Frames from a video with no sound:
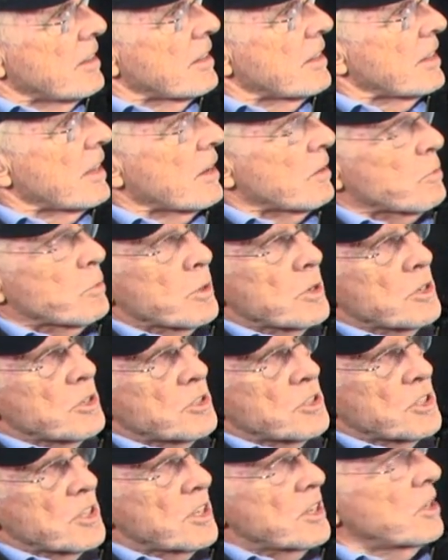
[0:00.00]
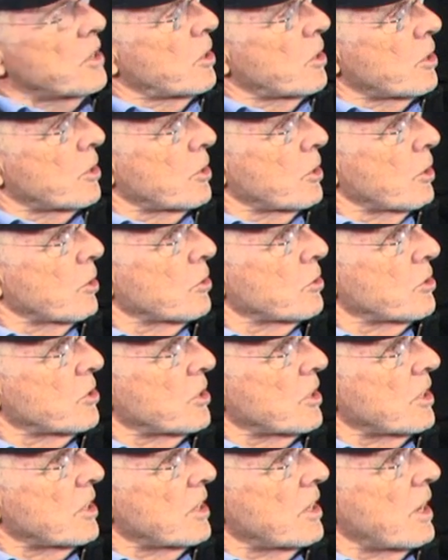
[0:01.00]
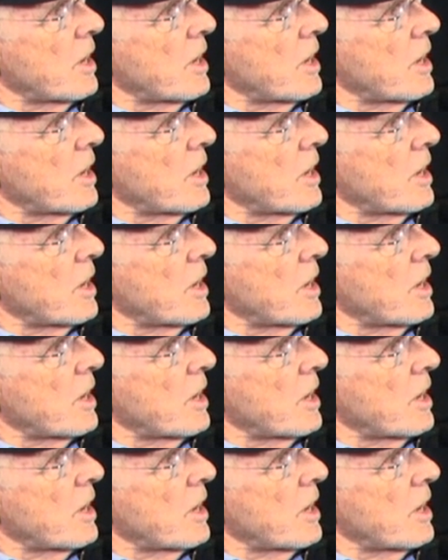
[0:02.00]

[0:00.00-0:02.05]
that we see or don't see